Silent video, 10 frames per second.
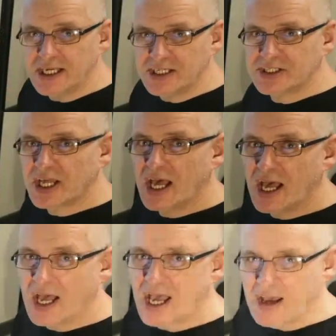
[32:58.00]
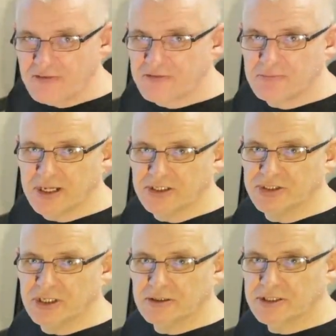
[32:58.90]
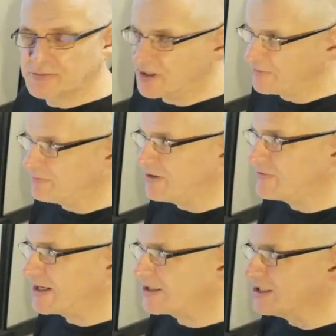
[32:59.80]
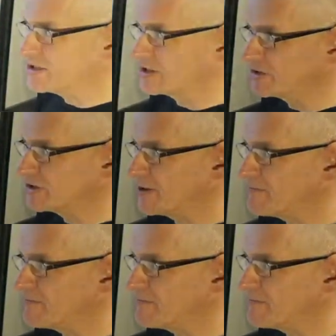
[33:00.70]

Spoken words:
is F major, so we have B flat key signature.